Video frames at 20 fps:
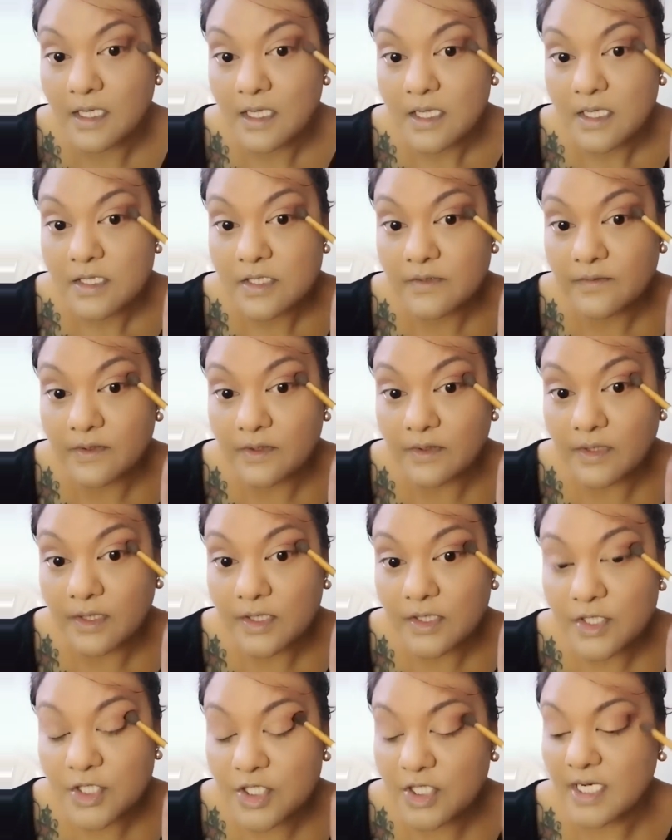So I'm not going
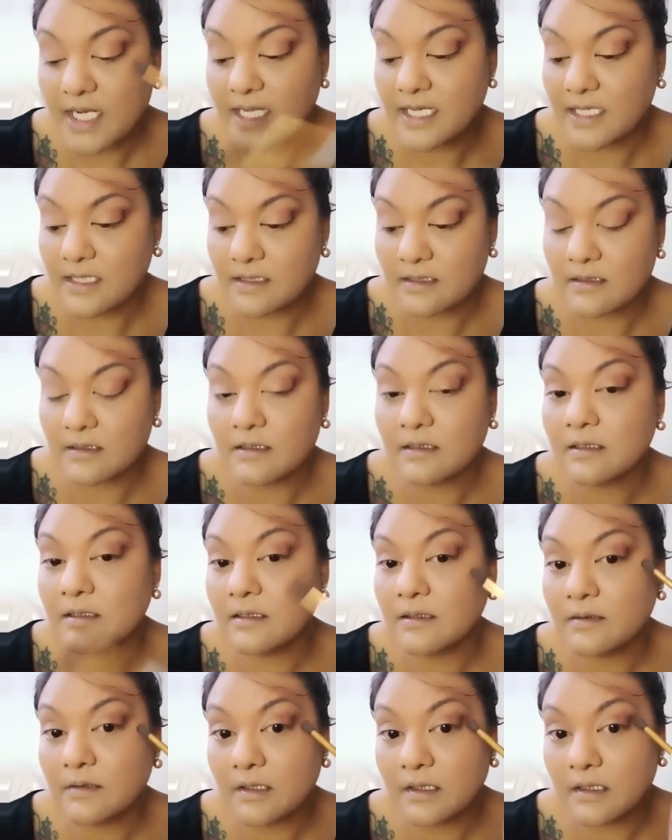to drag it
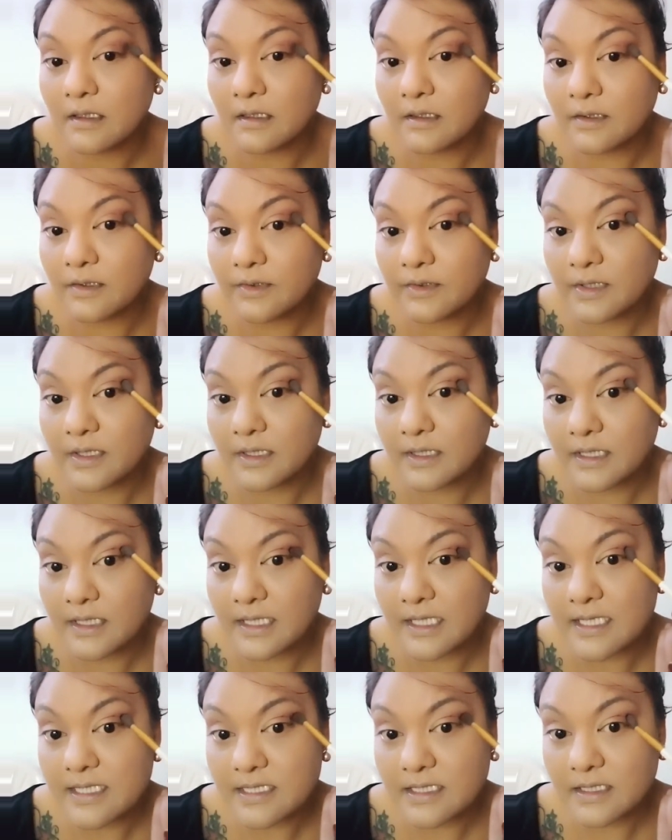really
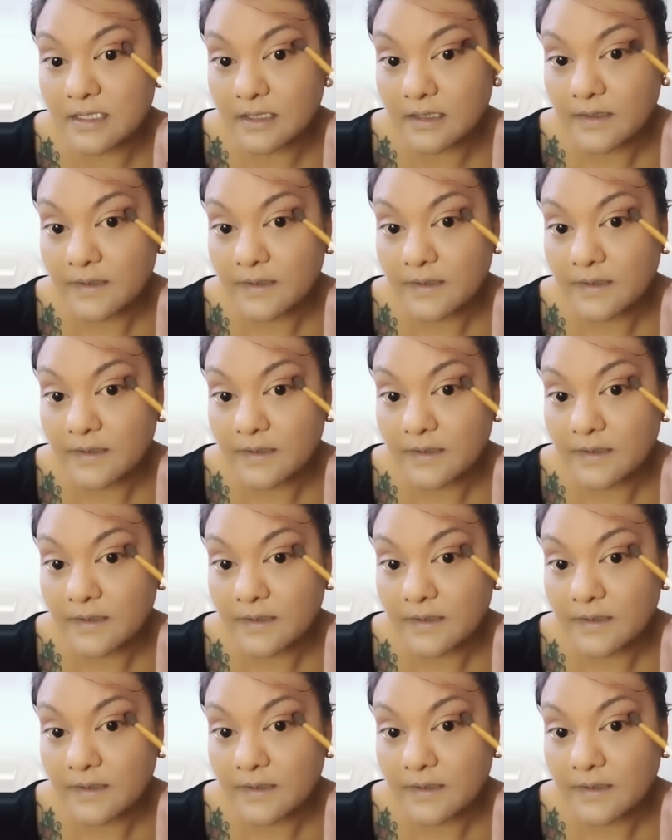as in,